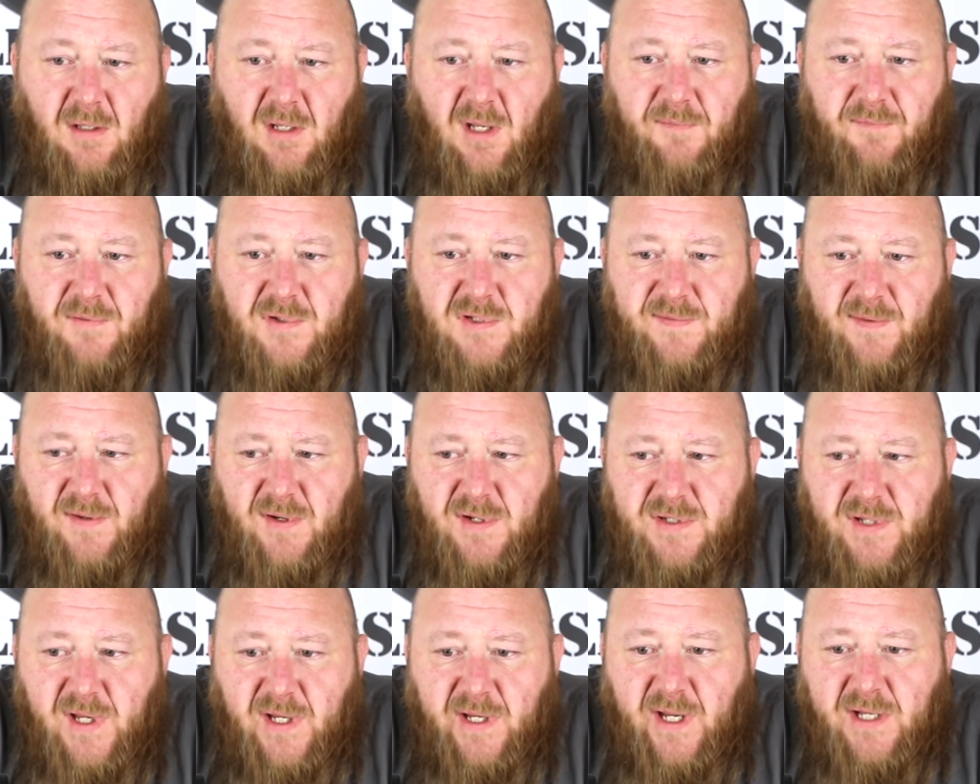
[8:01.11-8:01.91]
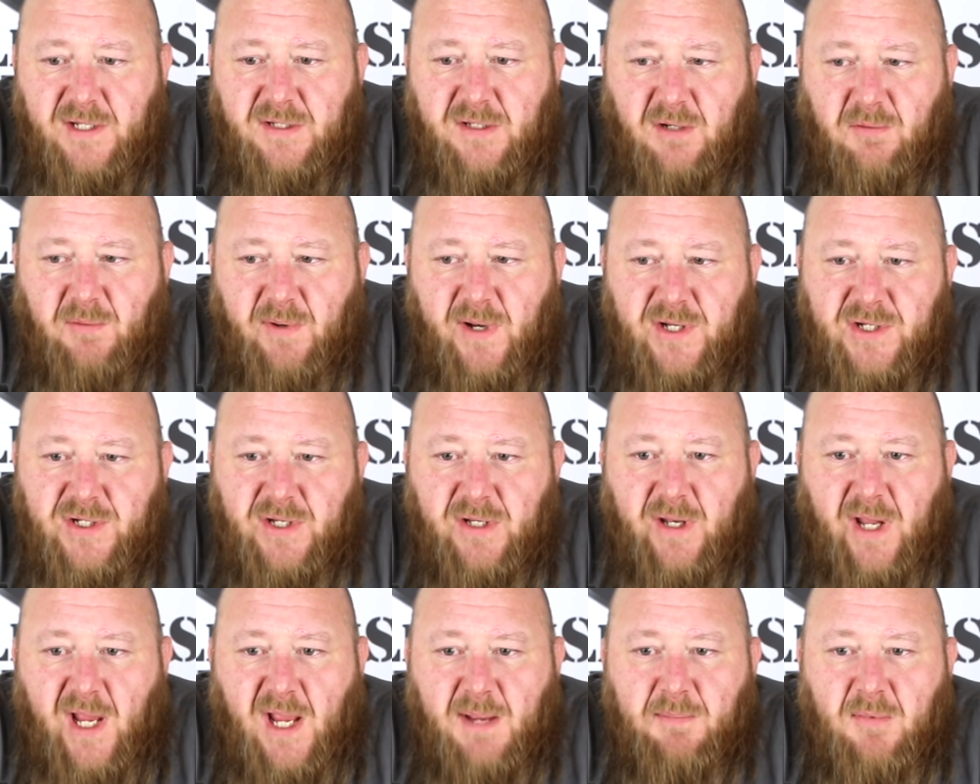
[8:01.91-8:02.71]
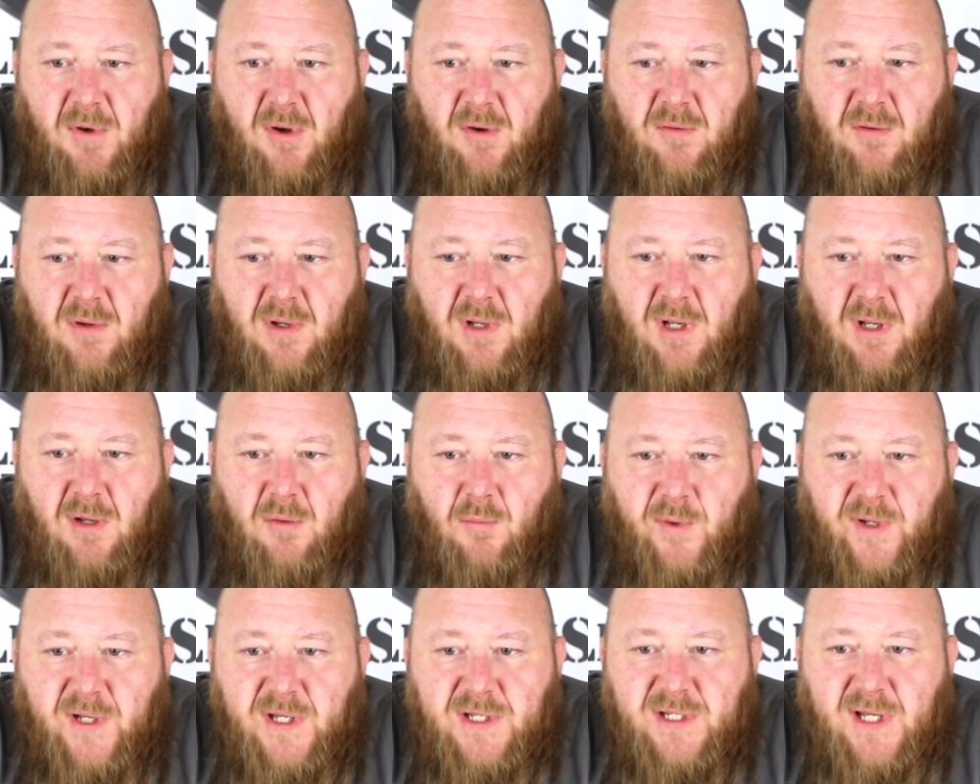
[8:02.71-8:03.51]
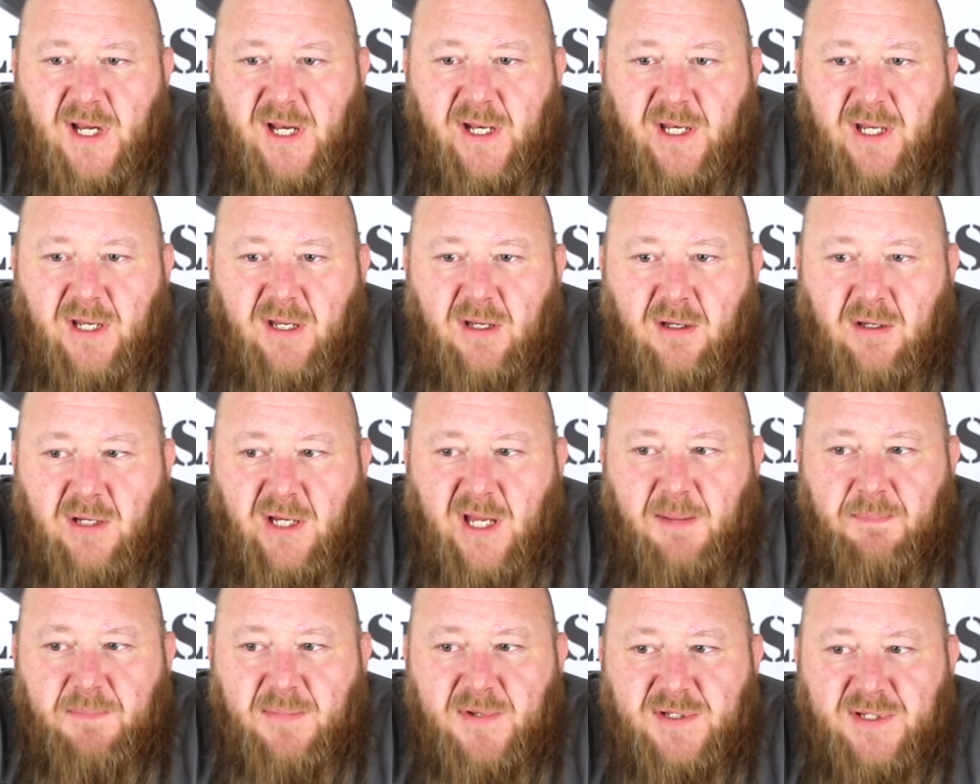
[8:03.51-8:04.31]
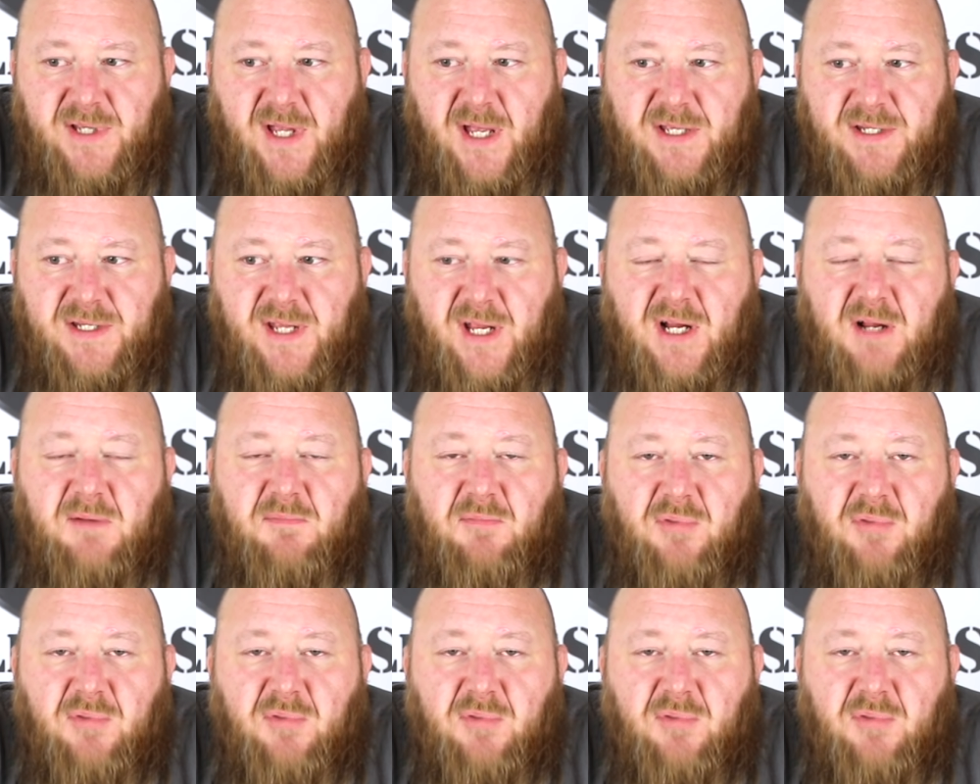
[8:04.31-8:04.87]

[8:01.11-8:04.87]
Now, for as far as taking it to the range and ammo, we decided to keep this as a